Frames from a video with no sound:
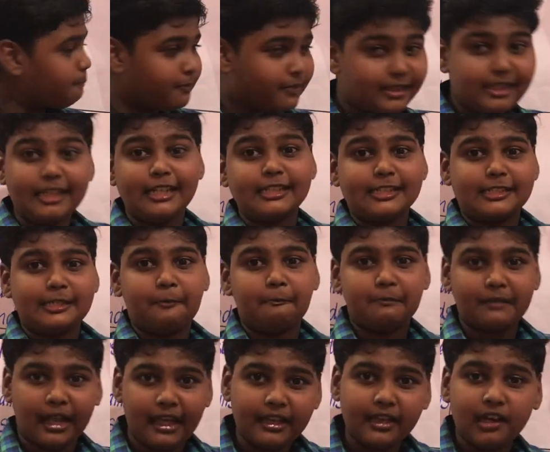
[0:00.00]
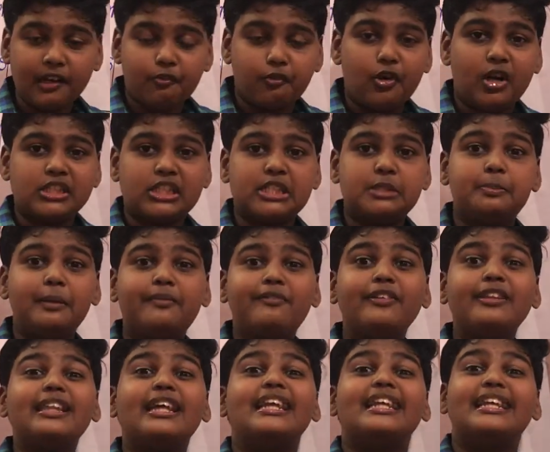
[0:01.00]
this Niagara Falls is
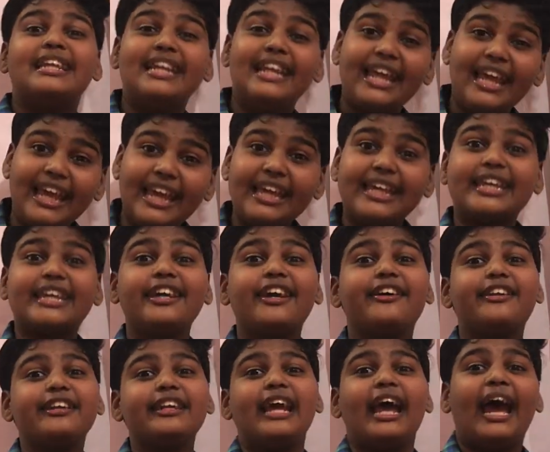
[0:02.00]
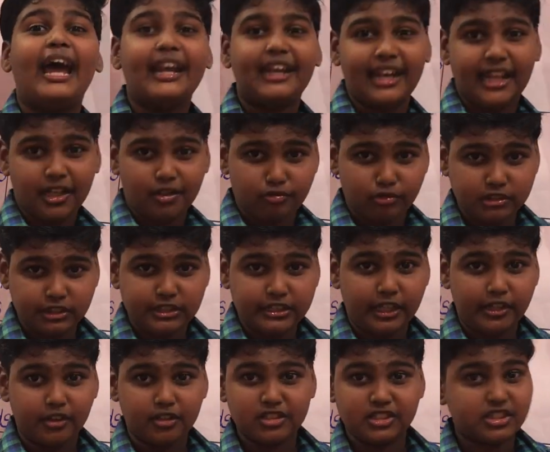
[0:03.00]
between the Lake Erie and Lake
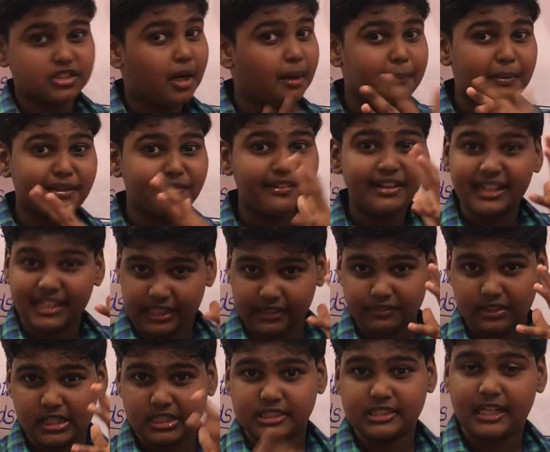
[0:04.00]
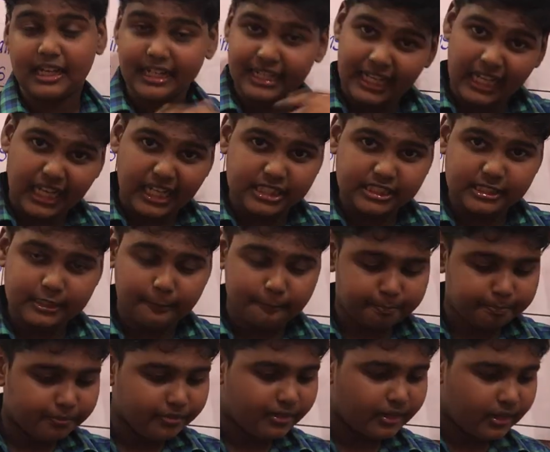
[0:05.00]
Ontario. It's not between rivers, lakes,
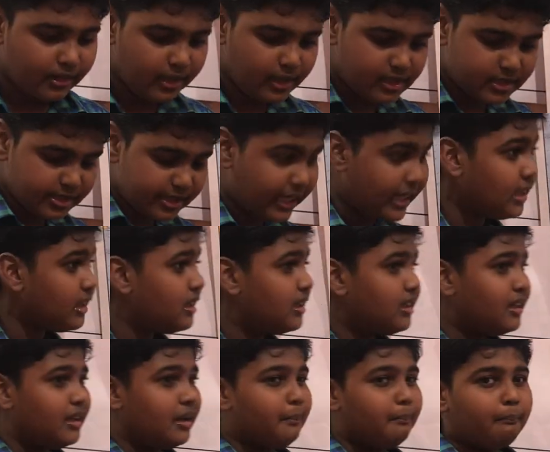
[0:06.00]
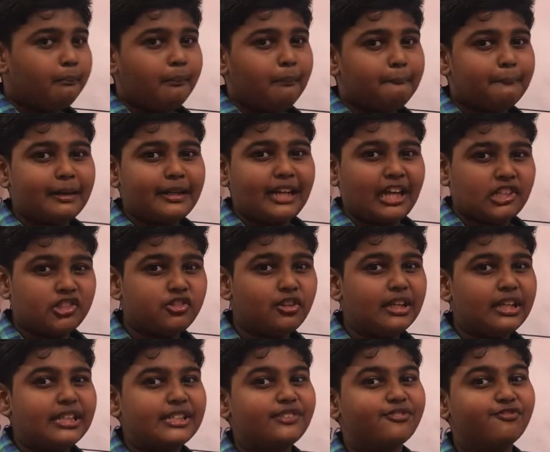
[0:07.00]
right? But
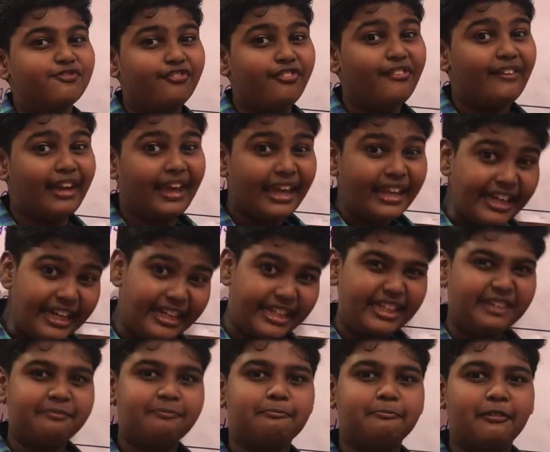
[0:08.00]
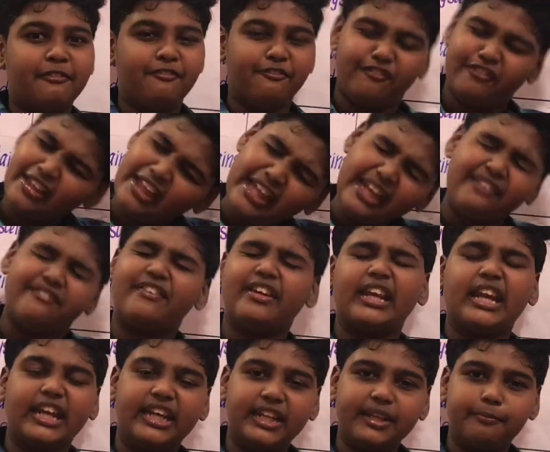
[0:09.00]
actually, it's very deep, very,
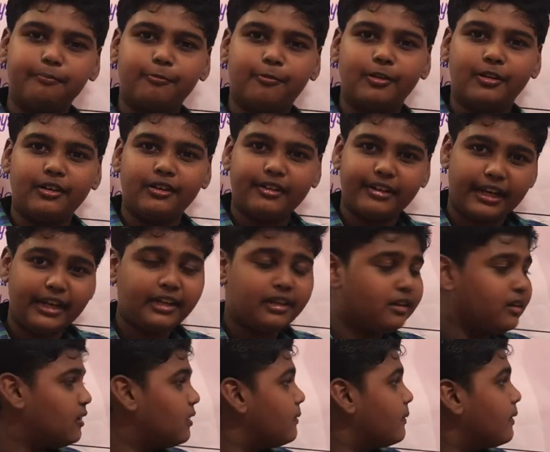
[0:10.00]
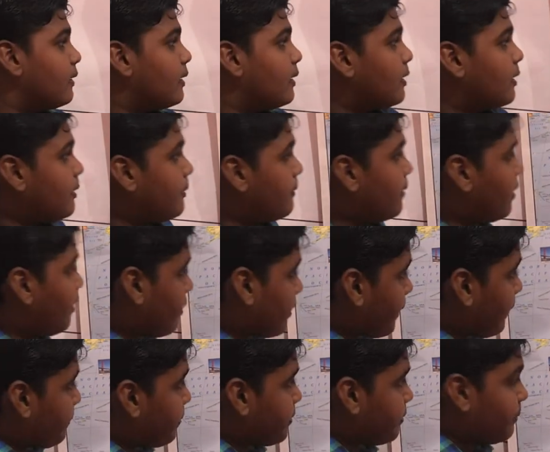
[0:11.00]
very deep, right?
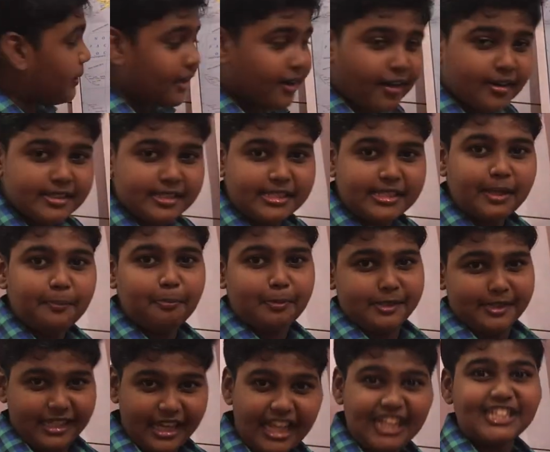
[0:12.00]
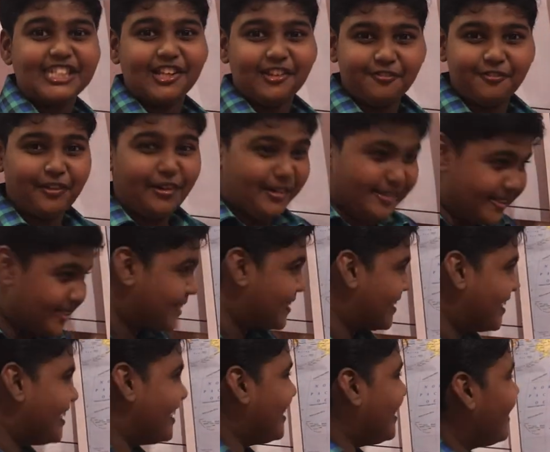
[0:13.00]
Okay, but not as deep as Angel Falls.
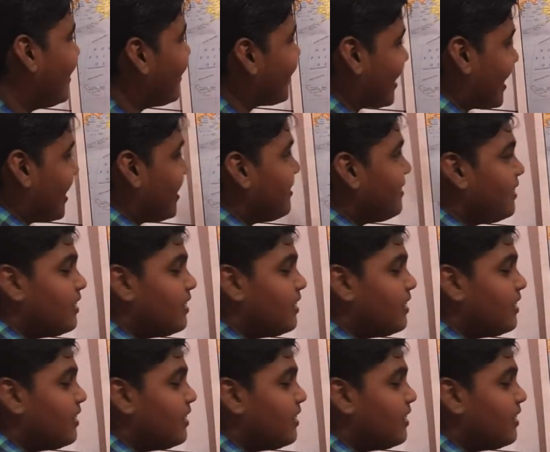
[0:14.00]
Okay.